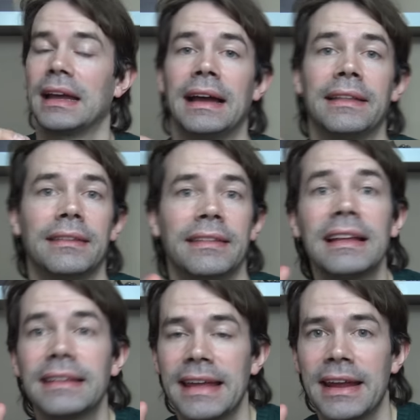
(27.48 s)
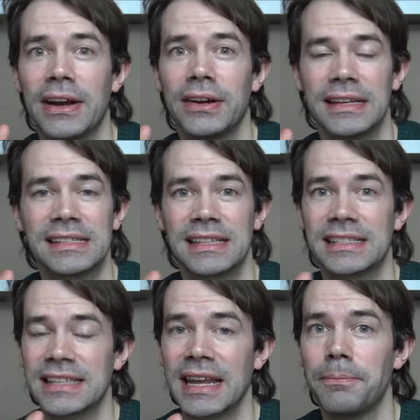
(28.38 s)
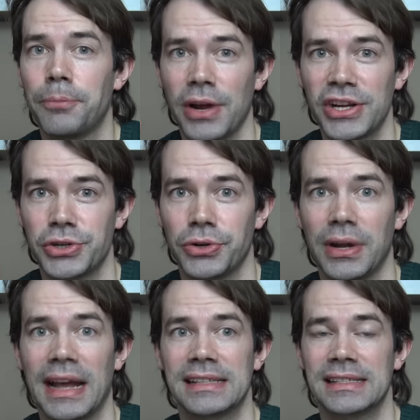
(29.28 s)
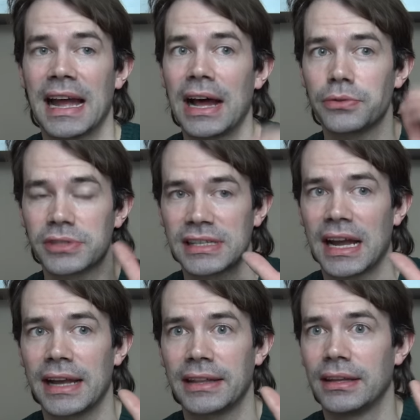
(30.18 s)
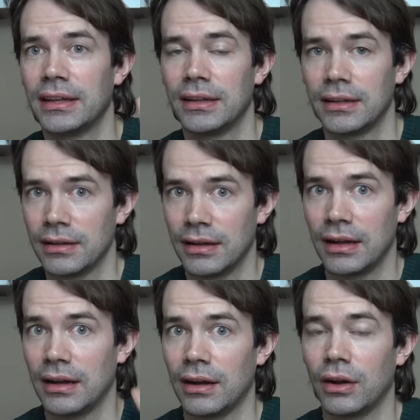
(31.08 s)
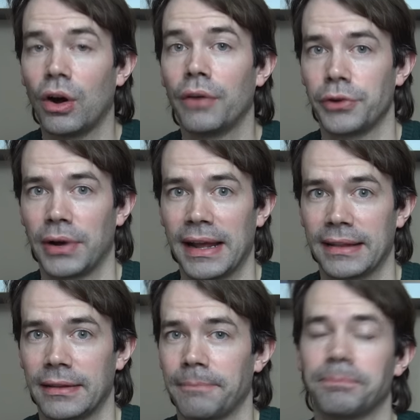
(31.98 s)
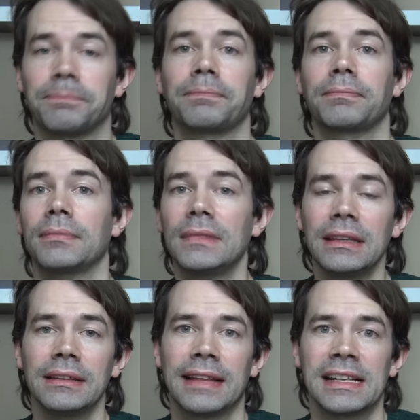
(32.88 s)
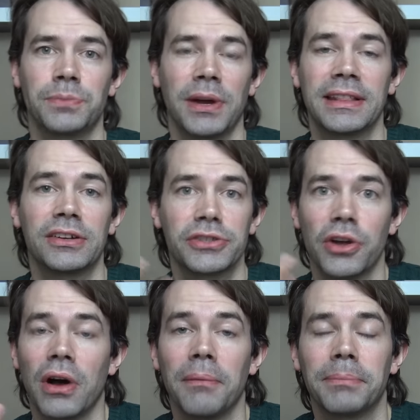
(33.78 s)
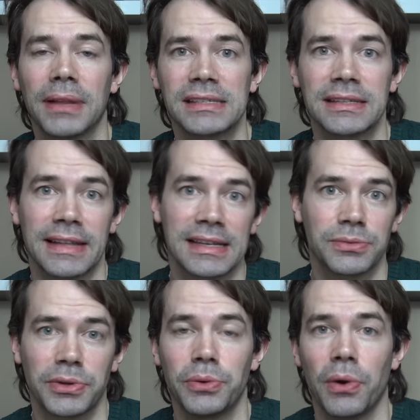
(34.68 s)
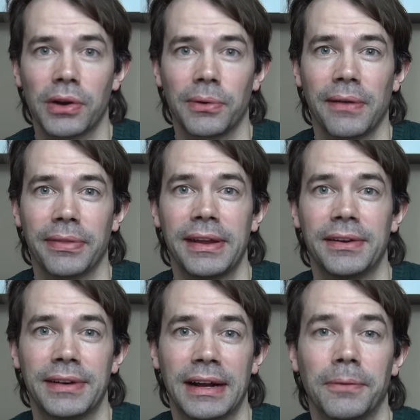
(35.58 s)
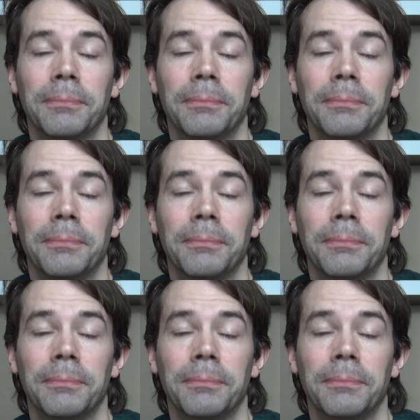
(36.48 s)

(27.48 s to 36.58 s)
and that air is the same pressure as outside uh, of your head. That's why there's no unpleasantness when you walk around here now.